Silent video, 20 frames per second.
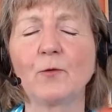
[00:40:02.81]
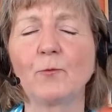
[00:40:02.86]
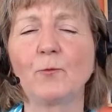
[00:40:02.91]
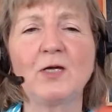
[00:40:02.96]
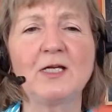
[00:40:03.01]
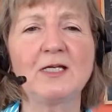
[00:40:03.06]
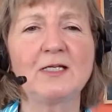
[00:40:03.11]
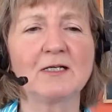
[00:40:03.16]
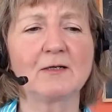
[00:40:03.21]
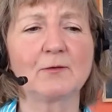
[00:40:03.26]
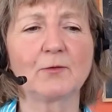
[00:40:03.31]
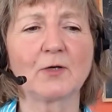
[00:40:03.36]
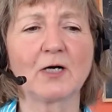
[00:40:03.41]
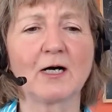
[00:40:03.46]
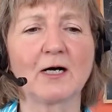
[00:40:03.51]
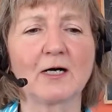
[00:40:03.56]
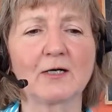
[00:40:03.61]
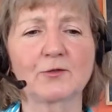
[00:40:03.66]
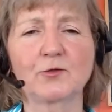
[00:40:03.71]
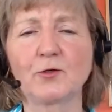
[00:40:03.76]
We
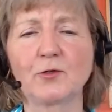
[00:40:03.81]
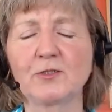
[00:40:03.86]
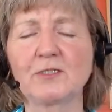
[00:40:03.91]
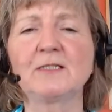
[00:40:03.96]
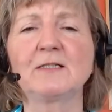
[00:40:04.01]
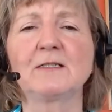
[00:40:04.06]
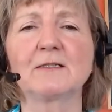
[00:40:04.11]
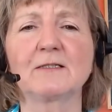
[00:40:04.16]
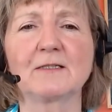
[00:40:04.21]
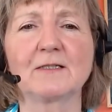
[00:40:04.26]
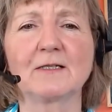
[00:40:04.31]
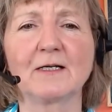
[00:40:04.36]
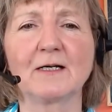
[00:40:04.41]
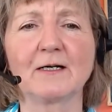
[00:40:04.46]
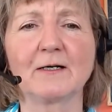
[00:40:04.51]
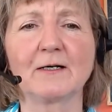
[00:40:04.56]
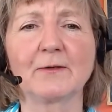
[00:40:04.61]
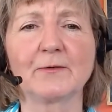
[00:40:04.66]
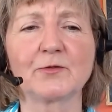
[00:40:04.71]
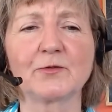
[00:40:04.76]
uh, couldn't
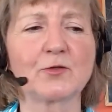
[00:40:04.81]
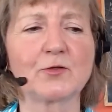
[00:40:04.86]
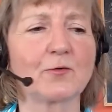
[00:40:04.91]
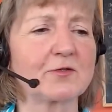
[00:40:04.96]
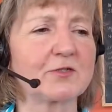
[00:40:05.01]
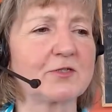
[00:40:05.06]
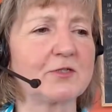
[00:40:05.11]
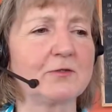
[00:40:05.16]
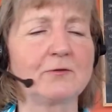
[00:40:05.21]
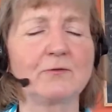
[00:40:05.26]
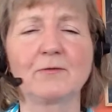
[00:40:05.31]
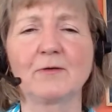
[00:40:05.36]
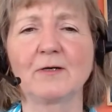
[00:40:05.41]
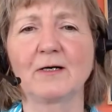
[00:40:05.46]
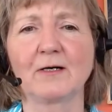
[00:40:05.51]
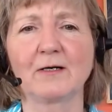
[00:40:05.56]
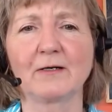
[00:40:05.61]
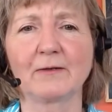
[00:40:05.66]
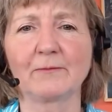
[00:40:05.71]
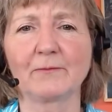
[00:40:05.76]
uh, talked to,
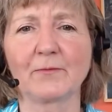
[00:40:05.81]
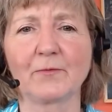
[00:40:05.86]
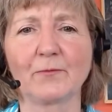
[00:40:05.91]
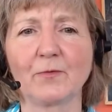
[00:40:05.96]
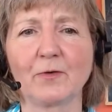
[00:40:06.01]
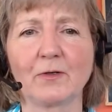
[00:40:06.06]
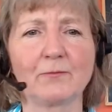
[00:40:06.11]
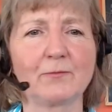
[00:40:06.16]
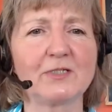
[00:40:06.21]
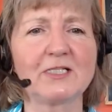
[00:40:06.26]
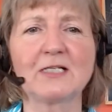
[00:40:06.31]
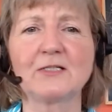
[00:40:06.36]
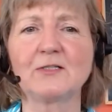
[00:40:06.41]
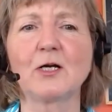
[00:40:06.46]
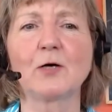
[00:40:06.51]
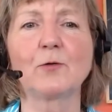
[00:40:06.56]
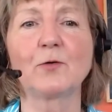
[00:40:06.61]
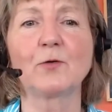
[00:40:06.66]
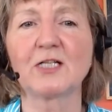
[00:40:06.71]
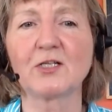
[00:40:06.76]
um, we didn't
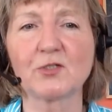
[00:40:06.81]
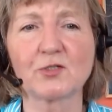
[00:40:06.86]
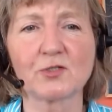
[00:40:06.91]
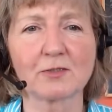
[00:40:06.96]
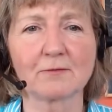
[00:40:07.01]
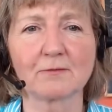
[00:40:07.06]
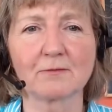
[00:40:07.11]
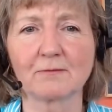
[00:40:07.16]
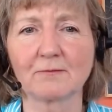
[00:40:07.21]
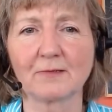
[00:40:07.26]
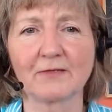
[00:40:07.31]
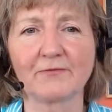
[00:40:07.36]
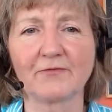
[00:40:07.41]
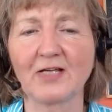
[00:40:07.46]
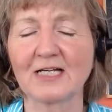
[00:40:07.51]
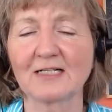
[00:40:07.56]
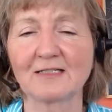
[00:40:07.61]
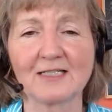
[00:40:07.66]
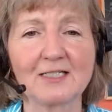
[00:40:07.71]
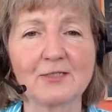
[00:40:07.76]
know what his, if
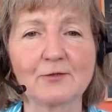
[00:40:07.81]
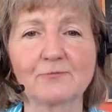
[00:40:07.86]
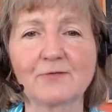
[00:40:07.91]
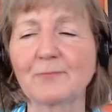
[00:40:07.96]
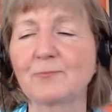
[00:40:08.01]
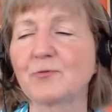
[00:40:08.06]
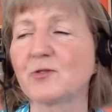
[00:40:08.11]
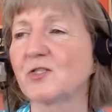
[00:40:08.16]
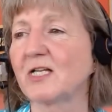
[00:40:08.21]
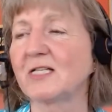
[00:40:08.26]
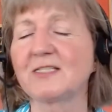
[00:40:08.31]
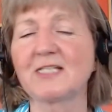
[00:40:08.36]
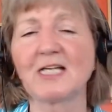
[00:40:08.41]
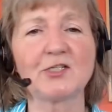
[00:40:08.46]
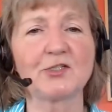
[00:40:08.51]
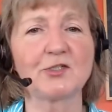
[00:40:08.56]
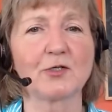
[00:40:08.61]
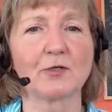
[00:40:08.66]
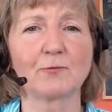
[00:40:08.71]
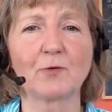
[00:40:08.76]
he had legal
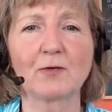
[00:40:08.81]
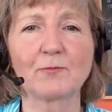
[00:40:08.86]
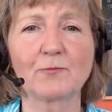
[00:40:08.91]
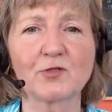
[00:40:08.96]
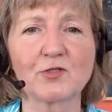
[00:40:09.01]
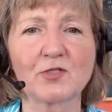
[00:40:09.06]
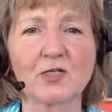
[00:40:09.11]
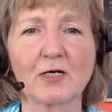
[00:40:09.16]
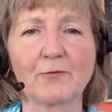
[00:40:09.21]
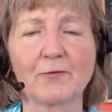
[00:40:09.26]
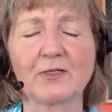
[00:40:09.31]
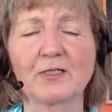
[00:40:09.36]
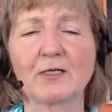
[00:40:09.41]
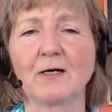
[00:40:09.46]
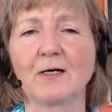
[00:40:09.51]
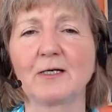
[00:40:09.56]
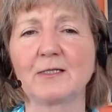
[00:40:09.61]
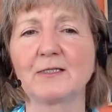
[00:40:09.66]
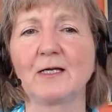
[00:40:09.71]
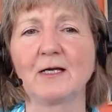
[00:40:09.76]
representation or what was going
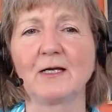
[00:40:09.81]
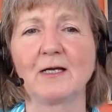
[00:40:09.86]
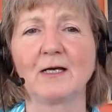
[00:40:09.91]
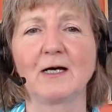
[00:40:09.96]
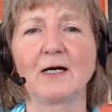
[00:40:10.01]
on.